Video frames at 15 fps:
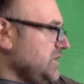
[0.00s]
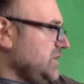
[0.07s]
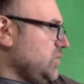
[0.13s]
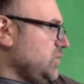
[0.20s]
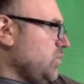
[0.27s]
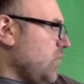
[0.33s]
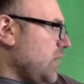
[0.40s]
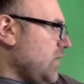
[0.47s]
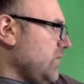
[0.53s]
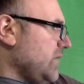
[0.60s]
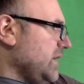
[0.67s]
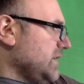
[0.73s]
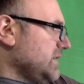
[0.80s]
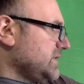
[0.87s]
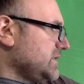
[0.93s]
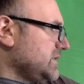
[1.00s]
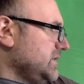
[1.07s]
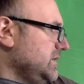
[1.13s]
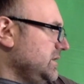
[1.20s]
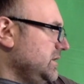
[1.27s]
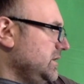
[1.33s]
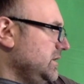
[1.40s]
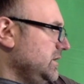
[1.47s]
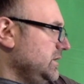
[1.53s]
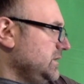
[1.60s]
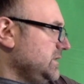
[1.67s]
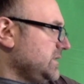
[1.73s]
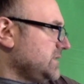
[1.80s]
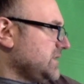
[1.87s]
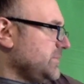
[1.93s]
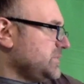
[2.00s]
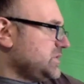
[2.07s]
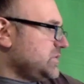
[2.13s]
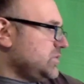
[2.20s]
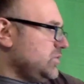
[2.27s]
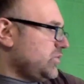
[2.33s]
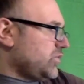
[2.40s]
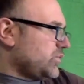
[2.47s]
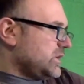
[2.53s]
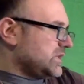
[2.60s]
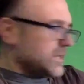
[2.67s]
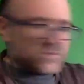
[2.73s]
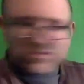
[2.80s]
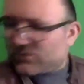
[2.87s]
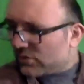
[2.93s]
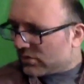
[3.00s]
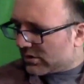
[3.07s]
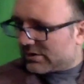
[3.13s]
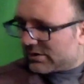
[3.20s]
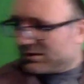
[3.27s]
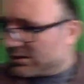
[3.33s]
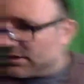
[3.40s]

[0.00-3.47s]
12x, 6 times 2, 3 times 4.